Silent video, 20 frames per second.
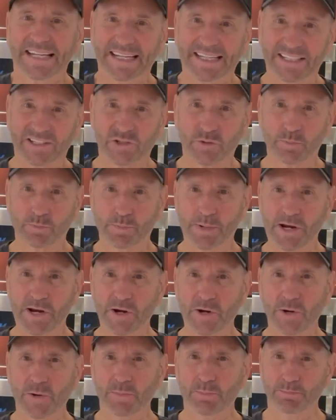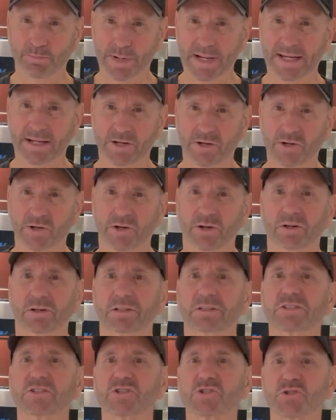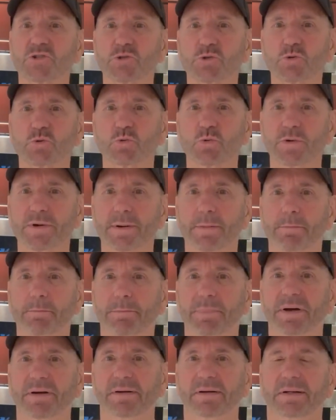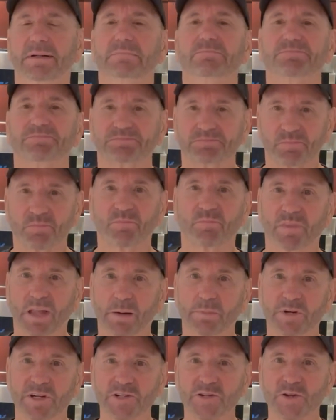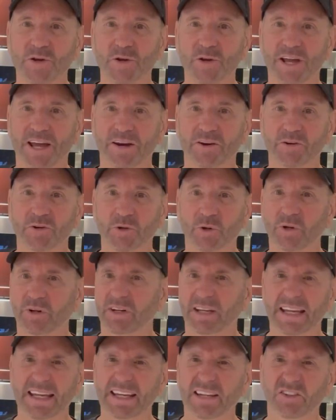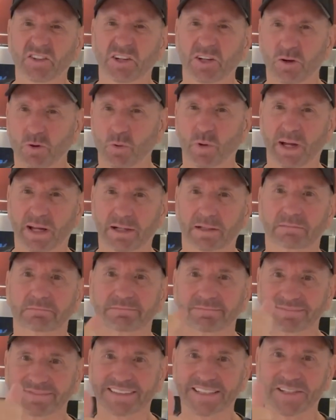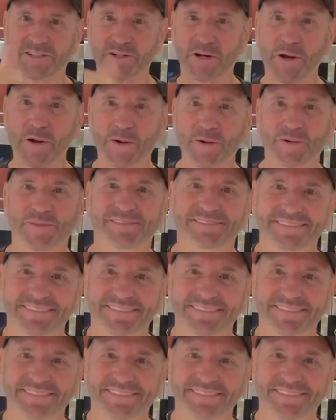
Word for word: It's beer batter shrimp. I'm gonna show you how to do it easy, quick, let's go.